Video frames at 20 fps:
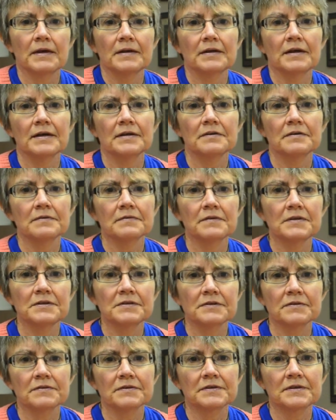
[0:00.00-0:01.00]
other
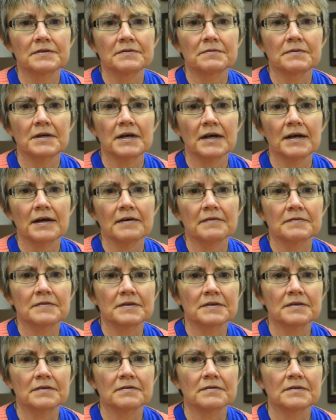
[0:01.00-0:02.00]
resources we have
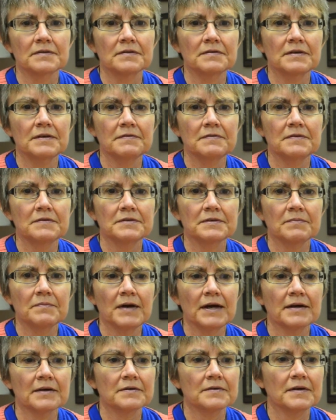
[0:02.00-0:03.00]
to give you some
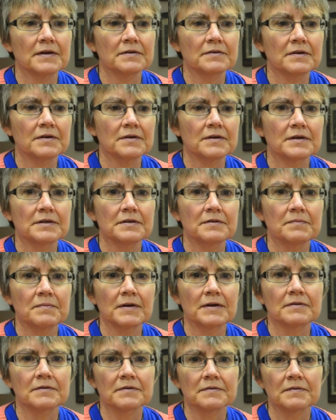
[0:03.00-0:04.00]
background on the
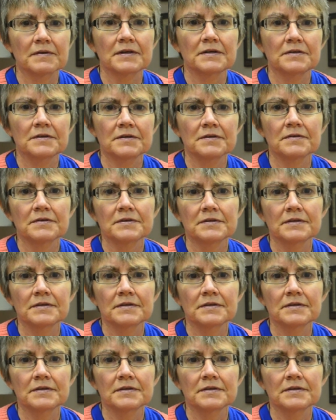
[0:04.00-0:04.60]
Power Rangers.